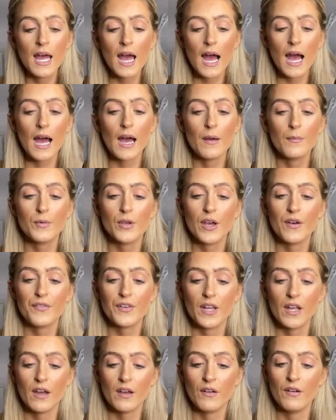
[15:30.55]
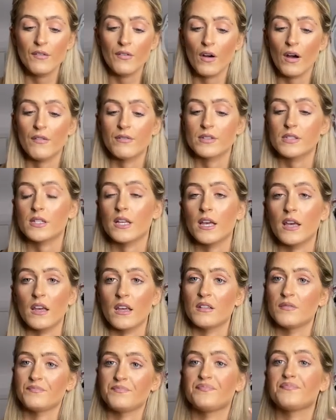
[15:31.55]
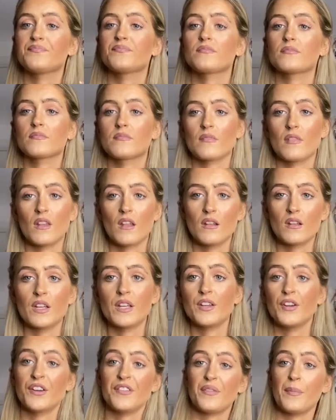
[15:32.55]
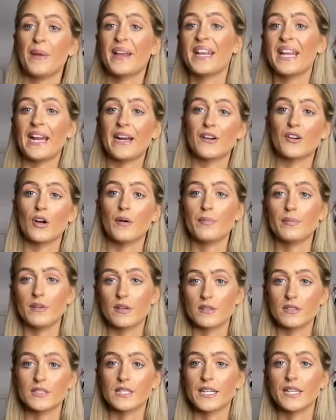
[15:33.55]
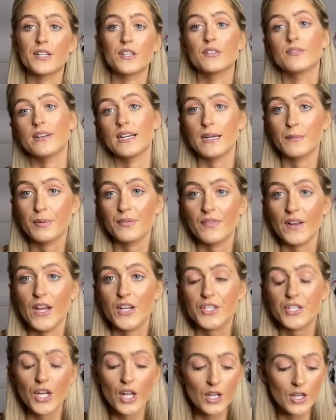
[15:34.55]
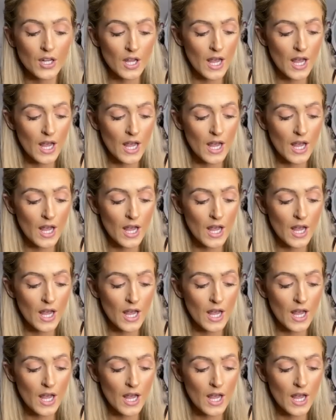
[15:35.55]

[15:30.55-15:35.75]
You have to have, obviously, you have to be geared up looking like you're very professional.